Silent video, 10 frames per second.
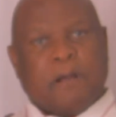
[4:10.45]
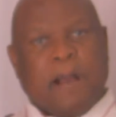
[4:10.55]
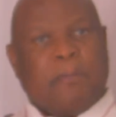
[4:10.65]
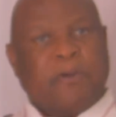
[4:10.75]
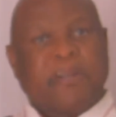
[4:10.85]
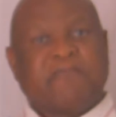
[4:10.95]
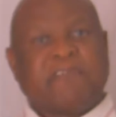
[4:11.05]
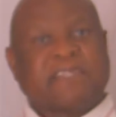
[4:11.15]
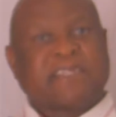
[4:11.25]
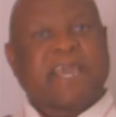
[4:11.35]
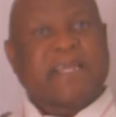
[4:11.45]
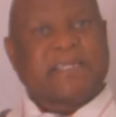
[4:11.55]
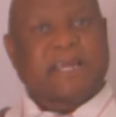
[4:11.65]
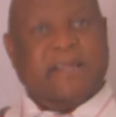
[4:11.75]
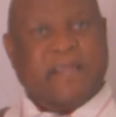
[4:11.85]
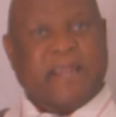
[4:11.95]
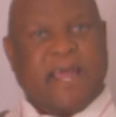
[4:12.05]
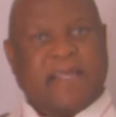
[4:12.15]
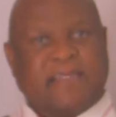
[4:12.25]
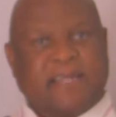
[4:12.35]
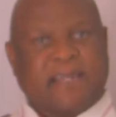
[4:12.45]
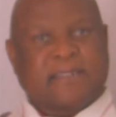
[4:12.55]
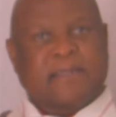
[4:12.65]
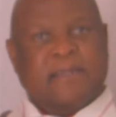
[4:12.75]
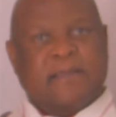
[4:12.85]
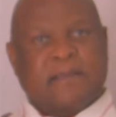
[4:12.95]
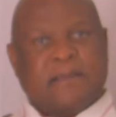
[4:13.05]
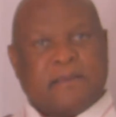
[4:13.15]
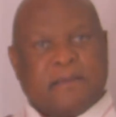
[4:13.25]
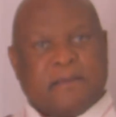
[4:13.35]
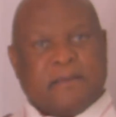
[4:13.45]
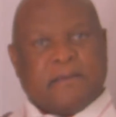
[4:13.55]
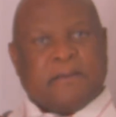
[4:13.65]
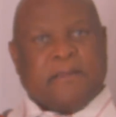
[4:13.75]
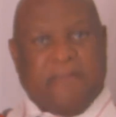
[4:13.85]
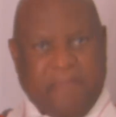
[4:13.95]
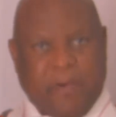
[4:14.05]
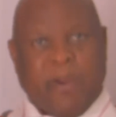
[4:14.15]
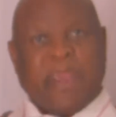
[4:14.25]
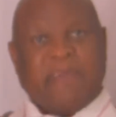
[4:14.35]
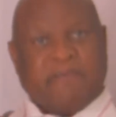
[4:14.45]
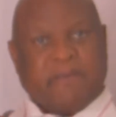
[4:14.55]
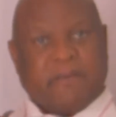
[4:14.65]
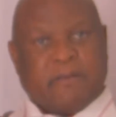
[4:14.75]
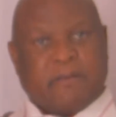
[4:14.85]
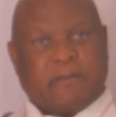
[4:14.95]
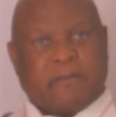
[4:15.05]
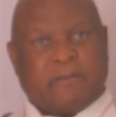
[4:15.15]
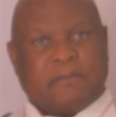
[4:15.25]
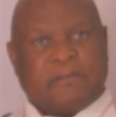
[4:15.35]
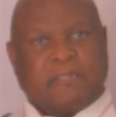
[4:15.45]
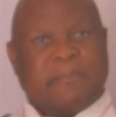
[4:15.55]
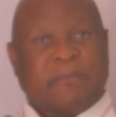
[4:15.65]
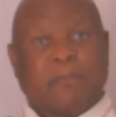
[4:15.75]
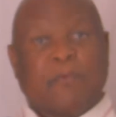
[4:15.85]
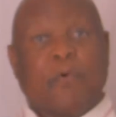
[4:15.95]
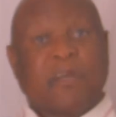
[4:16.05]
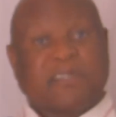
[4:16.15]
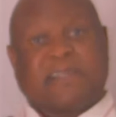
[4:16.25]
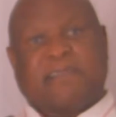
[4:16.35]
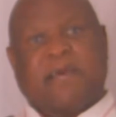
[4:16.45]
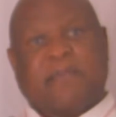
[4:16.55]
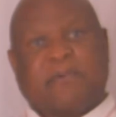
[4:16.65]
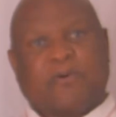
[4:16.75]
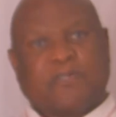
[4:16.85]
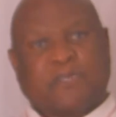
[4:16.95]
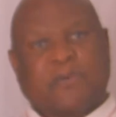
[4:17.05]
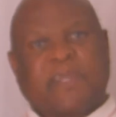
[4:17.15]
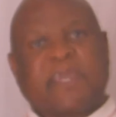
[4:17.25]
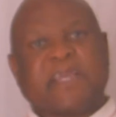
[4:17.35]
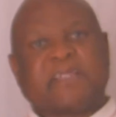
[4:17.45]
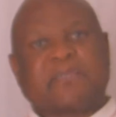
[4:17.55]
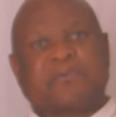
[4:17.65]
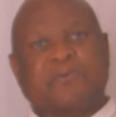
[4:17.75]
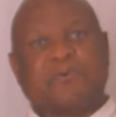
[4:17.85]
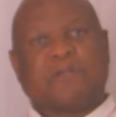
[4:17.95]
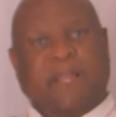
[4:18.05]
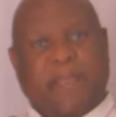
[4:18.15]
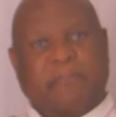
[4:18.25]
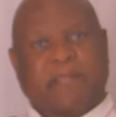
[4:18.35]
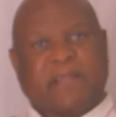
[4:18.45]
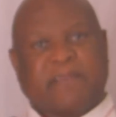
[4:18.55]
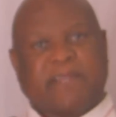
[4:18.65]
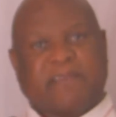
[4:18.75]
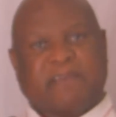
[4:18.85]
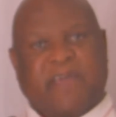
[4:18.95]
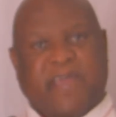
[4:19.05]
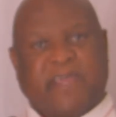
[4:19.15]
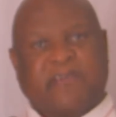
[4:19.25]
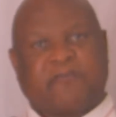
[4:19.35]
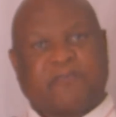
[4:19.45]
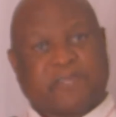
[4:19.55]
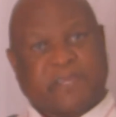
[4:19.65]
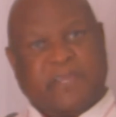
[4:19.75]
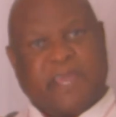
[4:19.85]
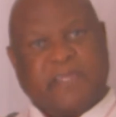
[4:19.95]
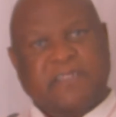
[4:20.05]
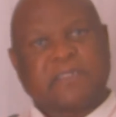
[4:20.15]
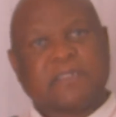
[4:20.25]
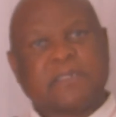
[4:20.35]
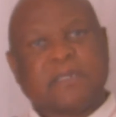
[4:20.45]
Upon investigation, I realized that there were even something worse than that, because there were kids who claimed that they never ate for 3 days.